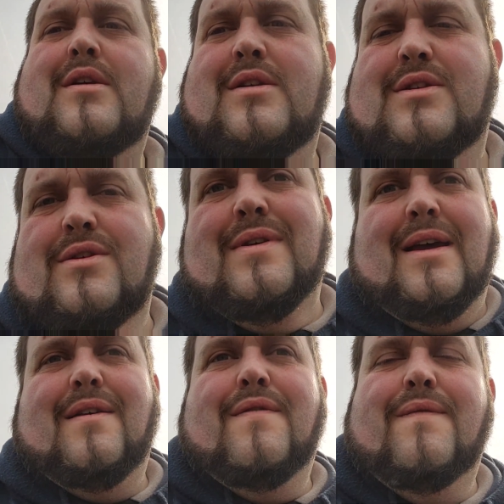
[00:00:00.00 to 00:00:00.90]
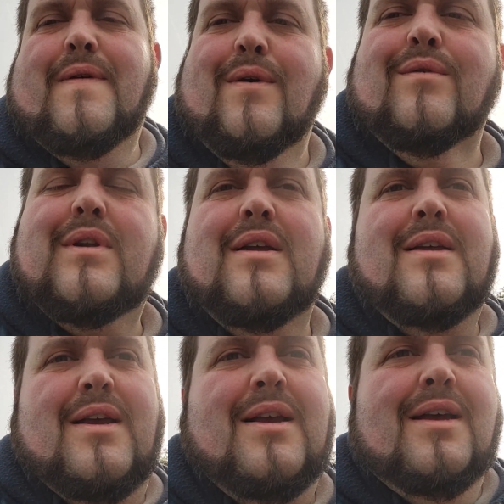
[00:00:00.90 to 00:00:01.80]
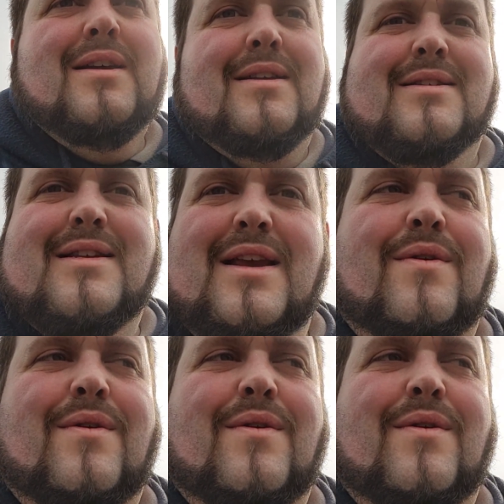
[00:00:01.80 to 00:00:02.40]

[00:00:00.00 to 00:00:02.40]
to a field and see